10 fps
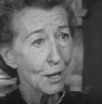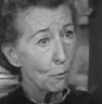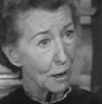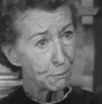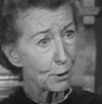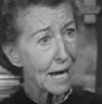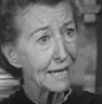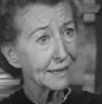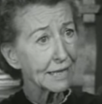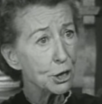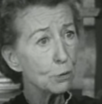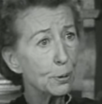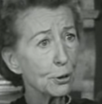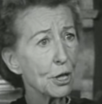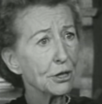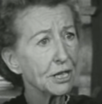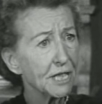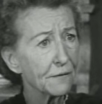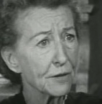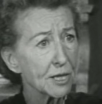What price can you put on the
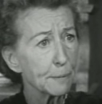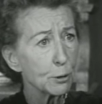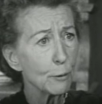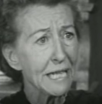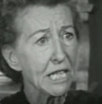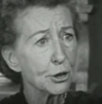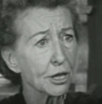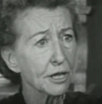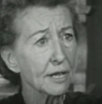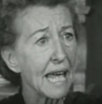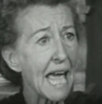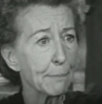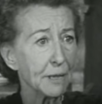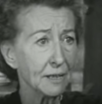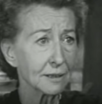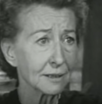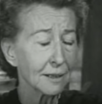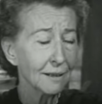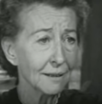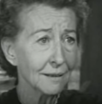difference between eternal happiness
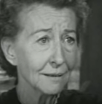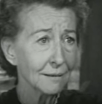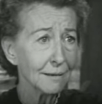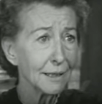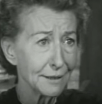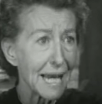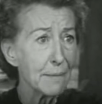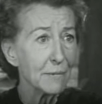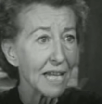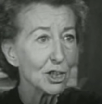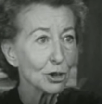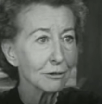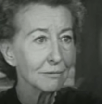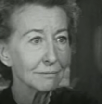and damnation?